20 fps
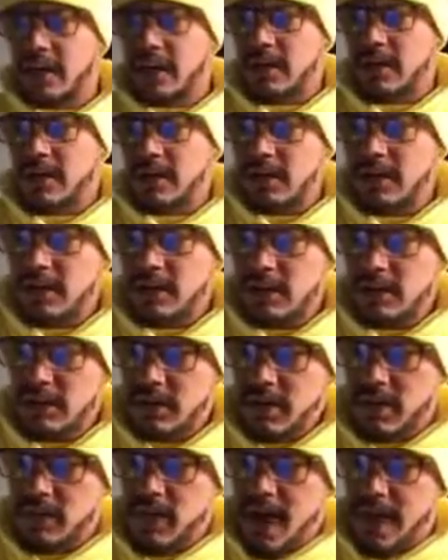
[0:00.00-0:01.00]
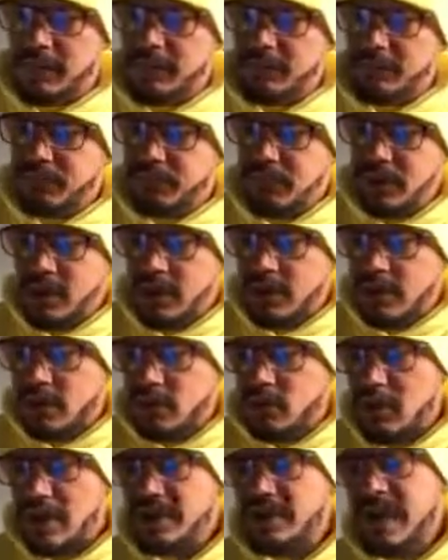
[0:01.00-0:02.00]
here. All right.
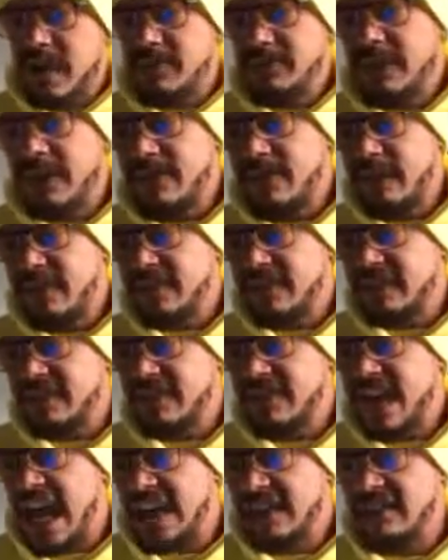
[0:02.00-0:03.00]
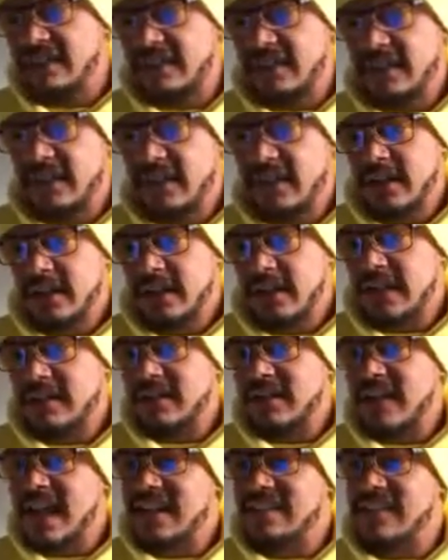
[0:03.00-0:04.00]
Receptivity to sex
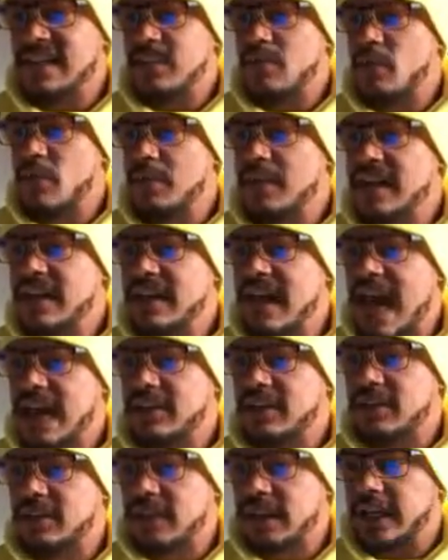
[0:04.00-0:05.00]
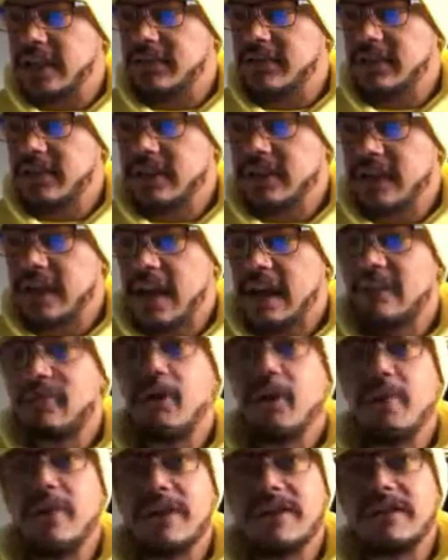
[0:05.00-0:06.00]
is less in women naturally and
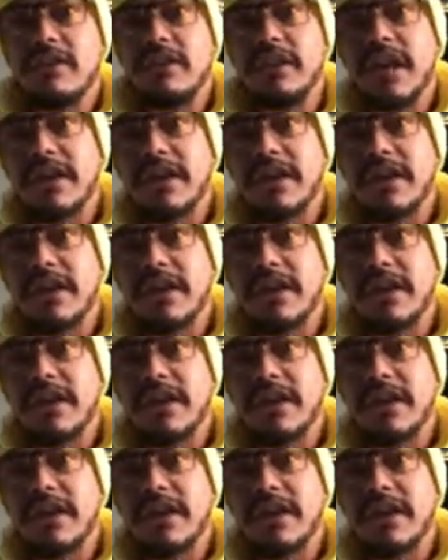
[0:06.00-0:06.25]
for a reason.